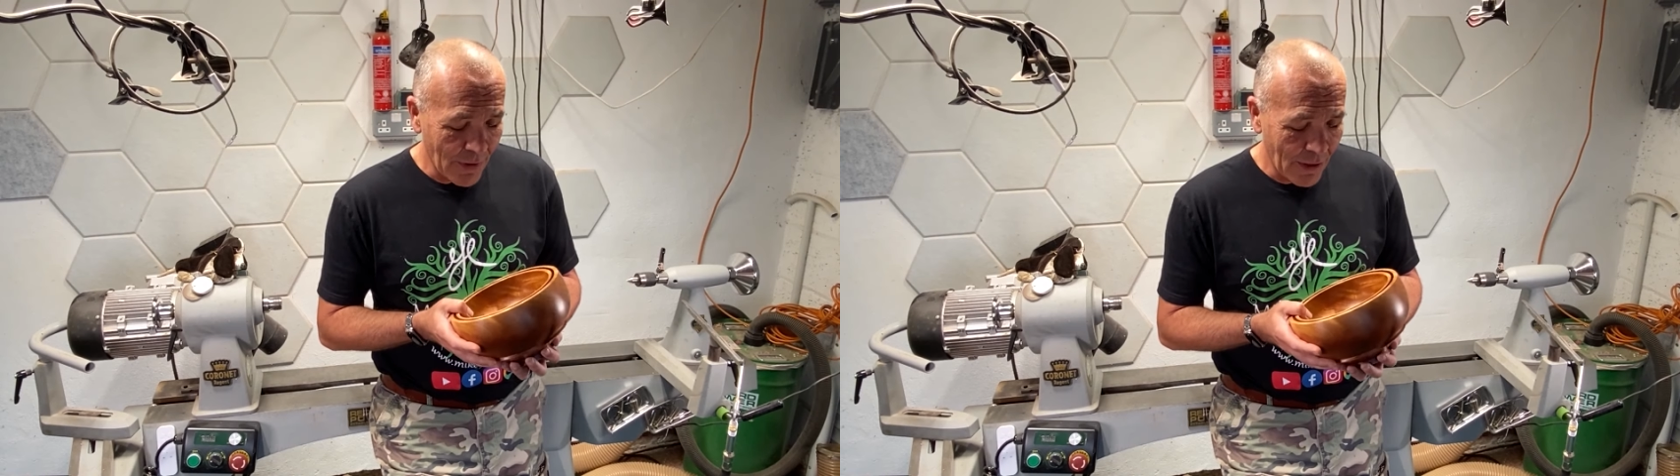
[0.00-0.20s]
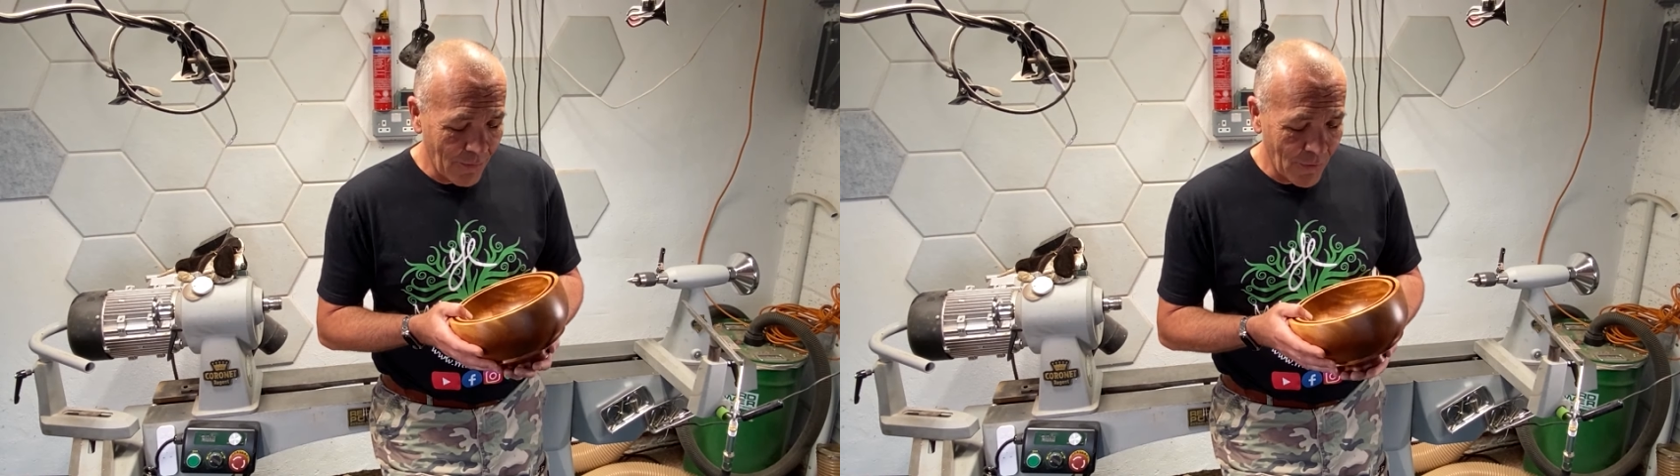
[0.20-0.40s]

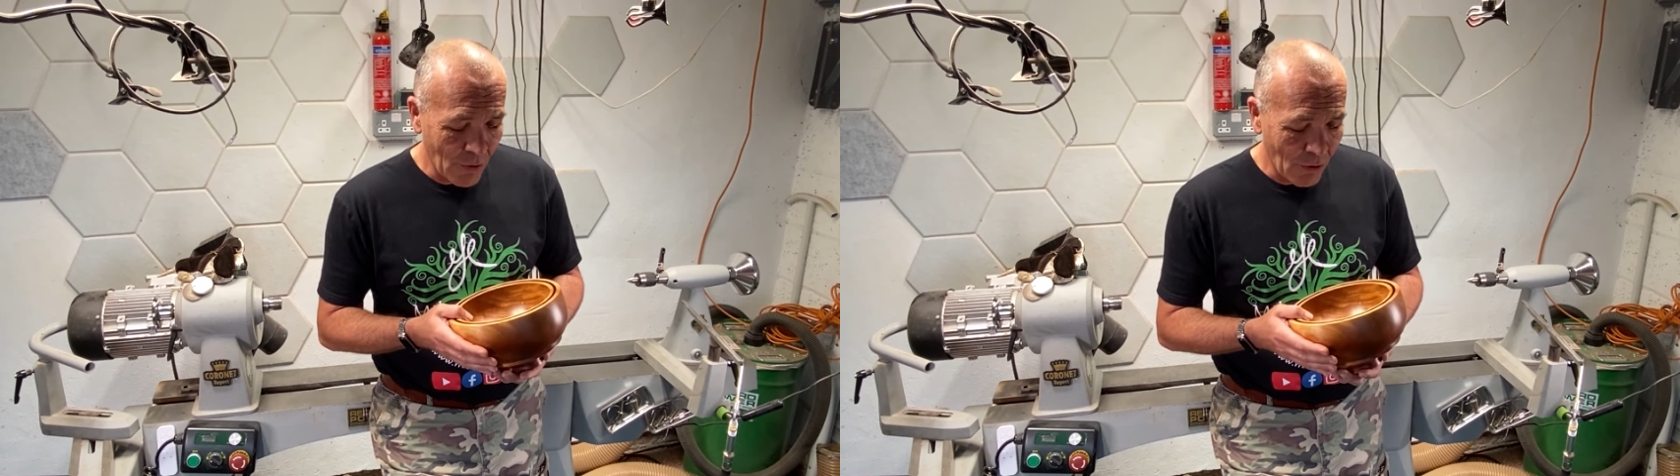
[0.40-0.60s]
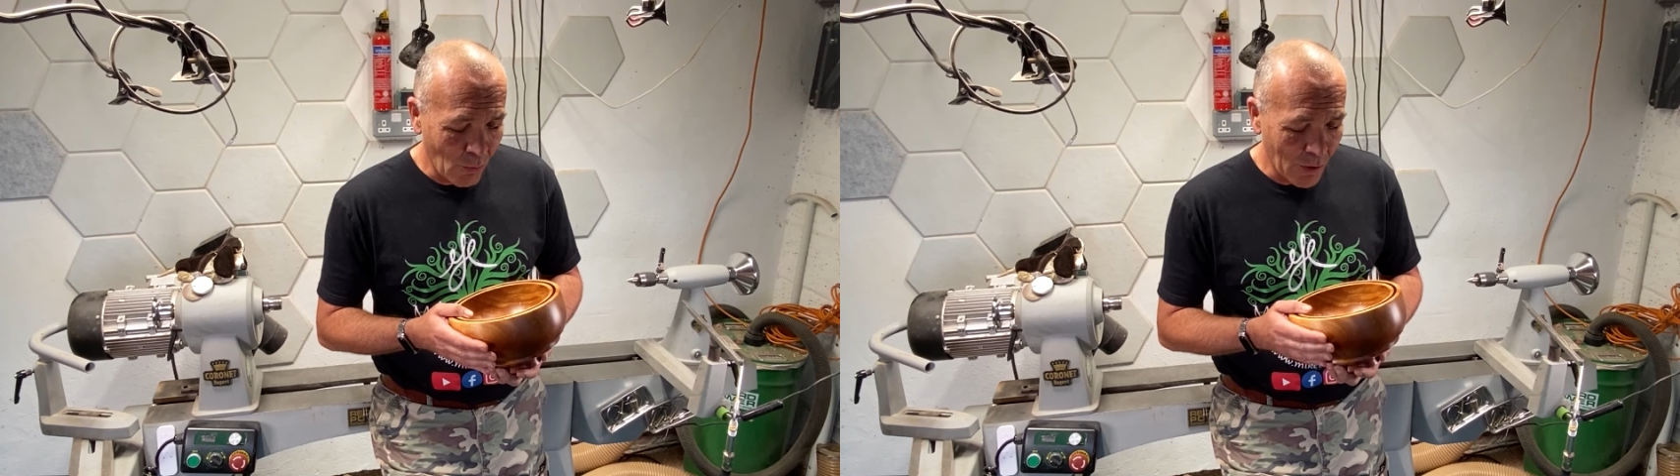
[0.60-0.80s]
if
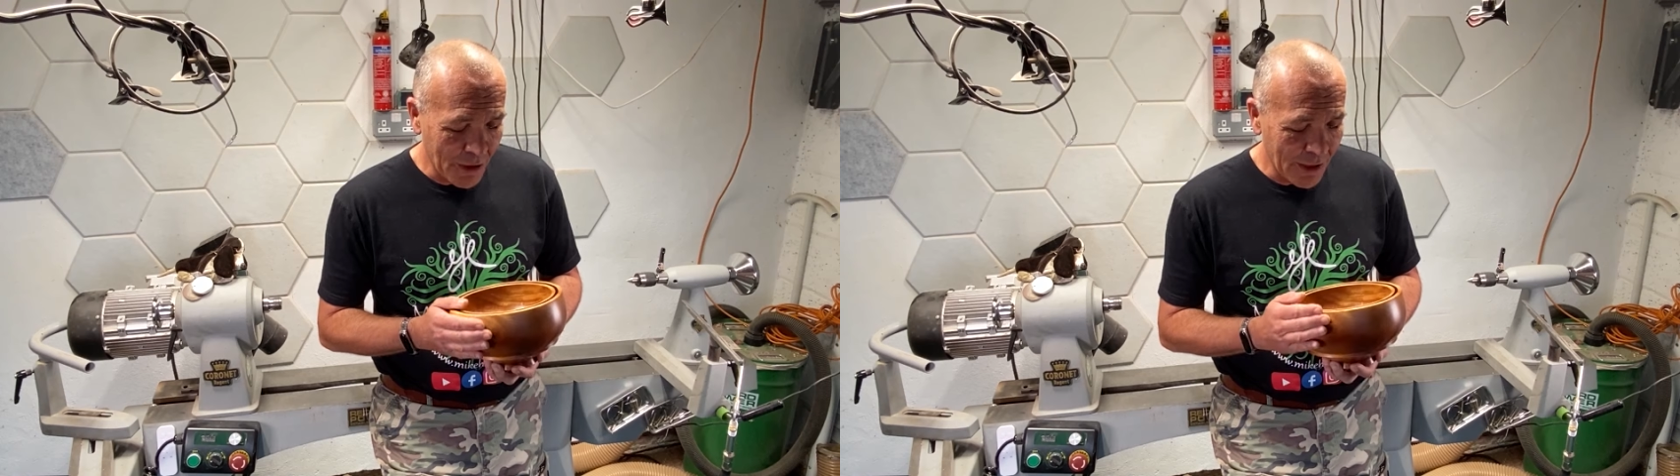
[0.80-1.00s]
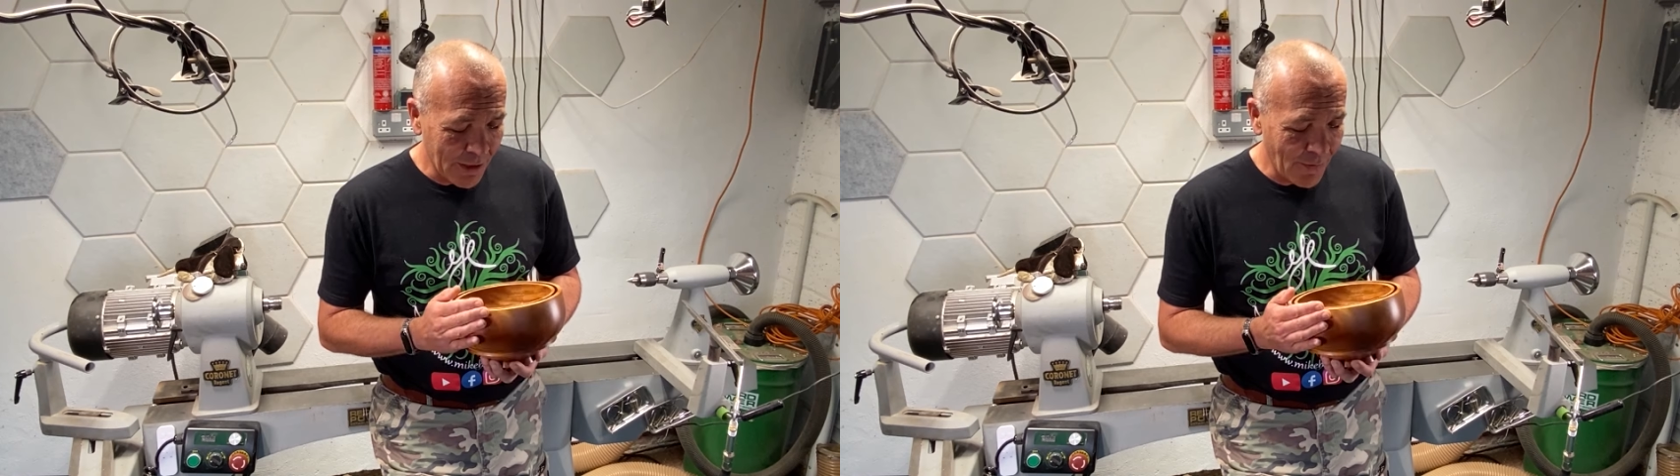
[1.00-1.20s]
you're
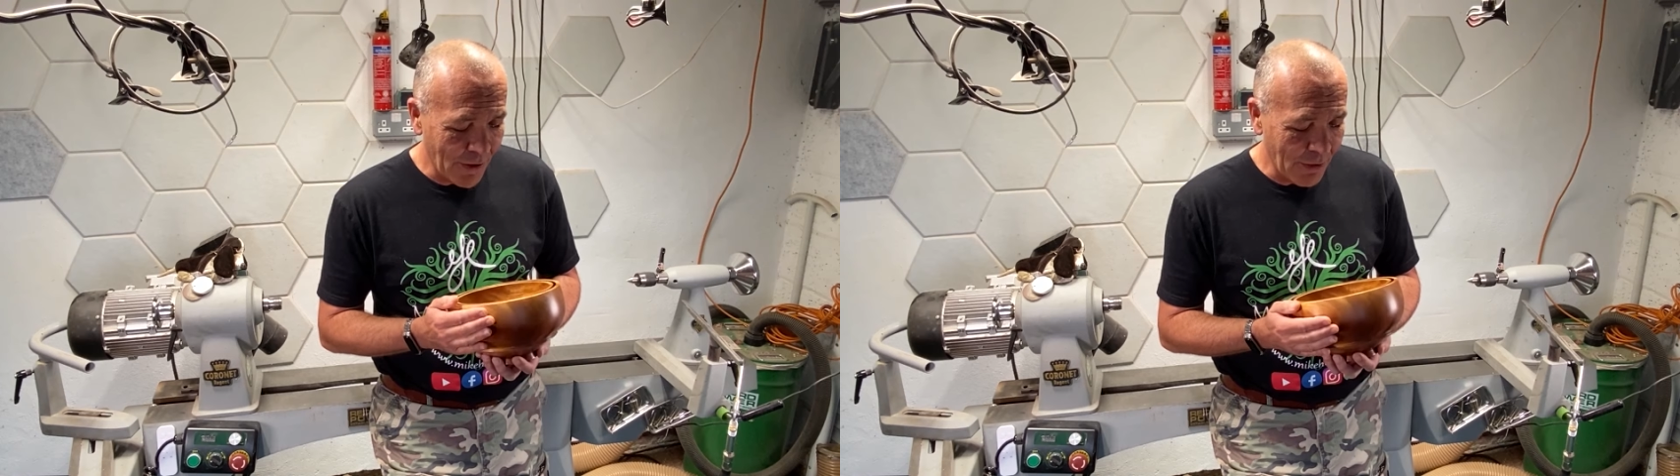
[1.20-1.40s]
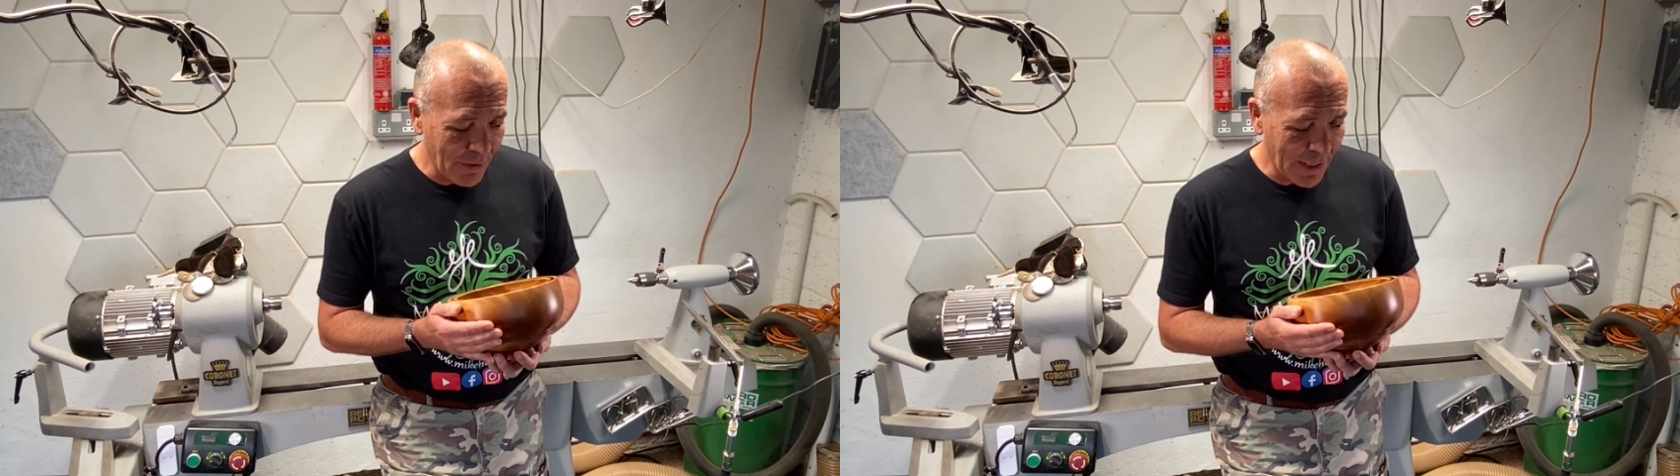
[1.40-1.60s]
watching this
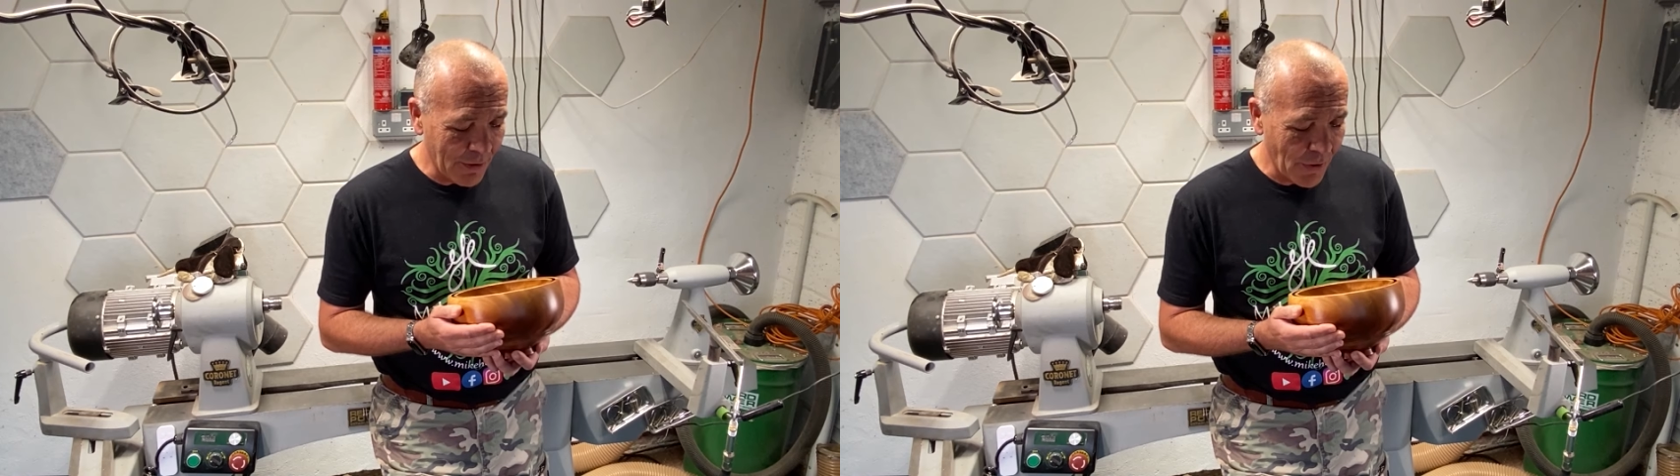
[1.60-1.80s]
video now